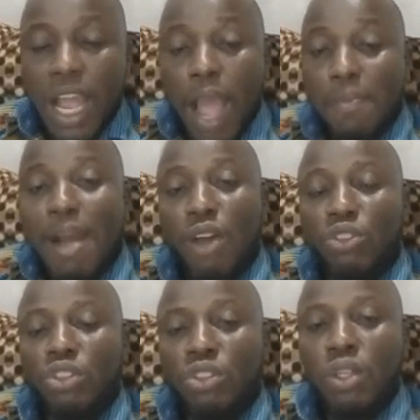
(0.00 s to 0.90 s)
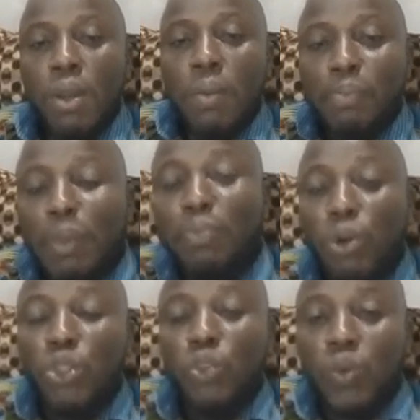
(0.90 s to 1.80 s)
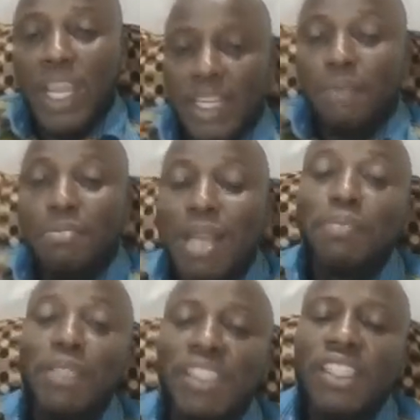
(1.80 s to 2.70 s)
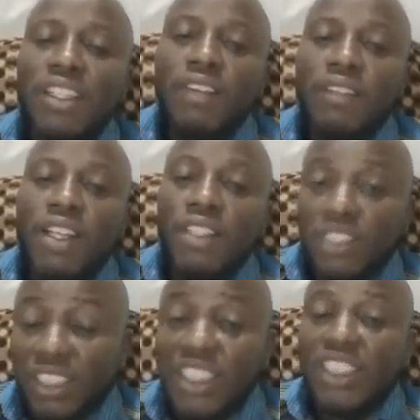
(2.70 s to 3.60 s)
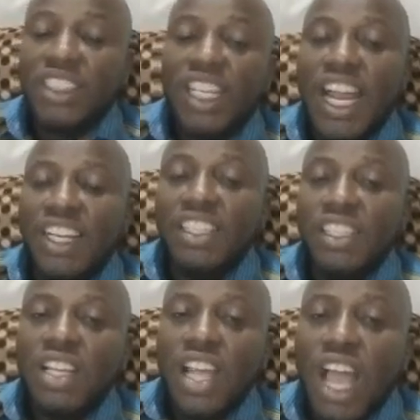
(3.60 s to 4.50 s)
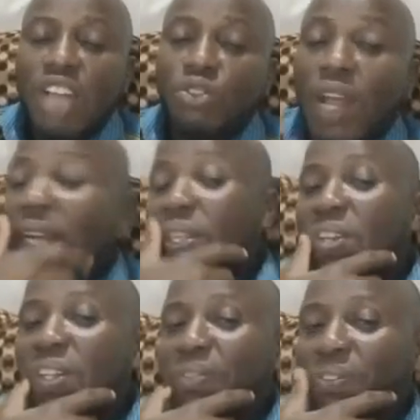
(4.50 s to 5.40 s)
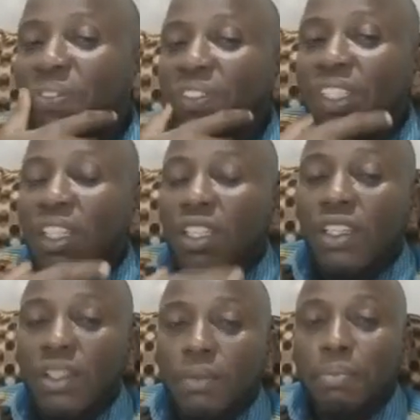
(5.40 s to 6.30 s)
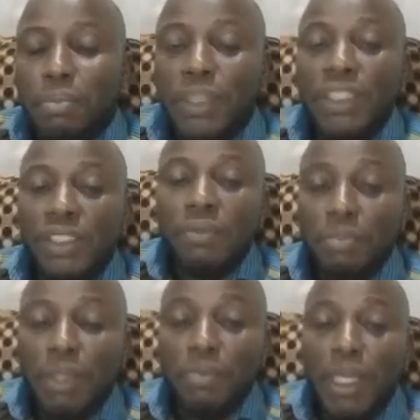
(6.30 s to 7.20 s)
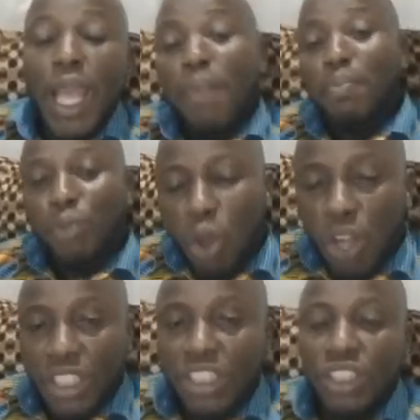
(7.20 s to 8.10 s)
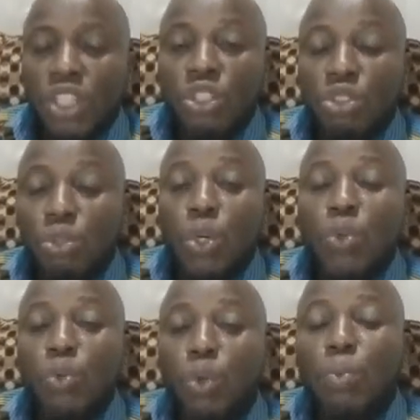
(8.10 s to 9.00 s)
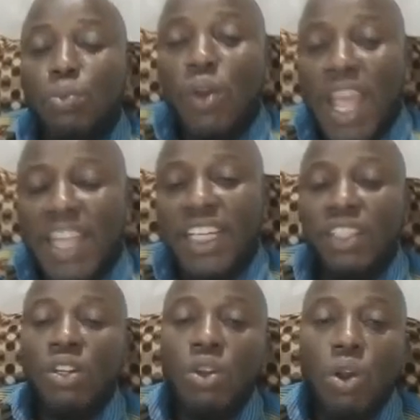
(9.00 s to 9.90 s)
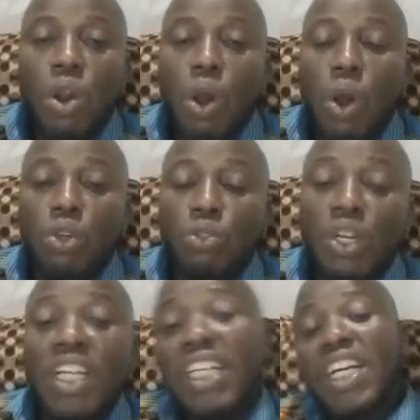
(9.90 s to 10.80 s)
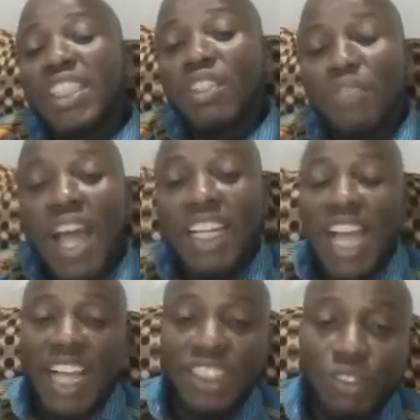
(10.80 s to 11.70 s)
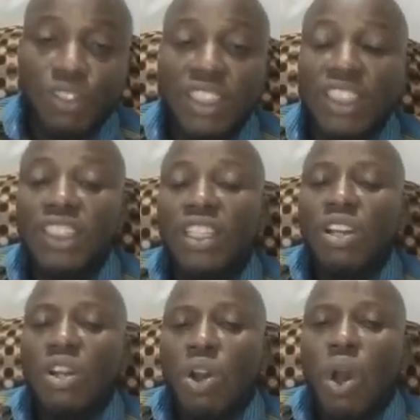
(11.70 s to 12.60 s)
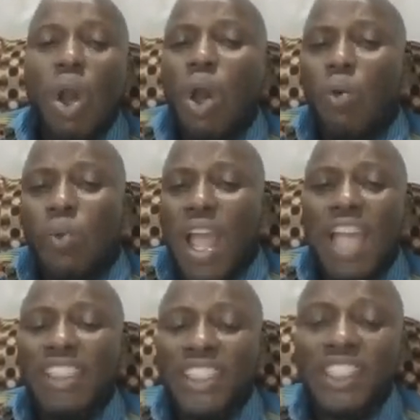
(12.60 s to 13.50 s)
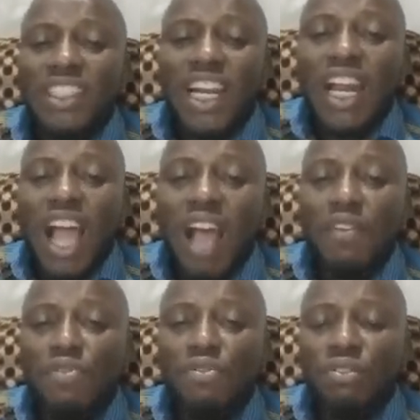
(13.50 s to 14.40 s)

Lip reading: about people's work. Maybe this can actually be employed during group work or during creative art activities or where children have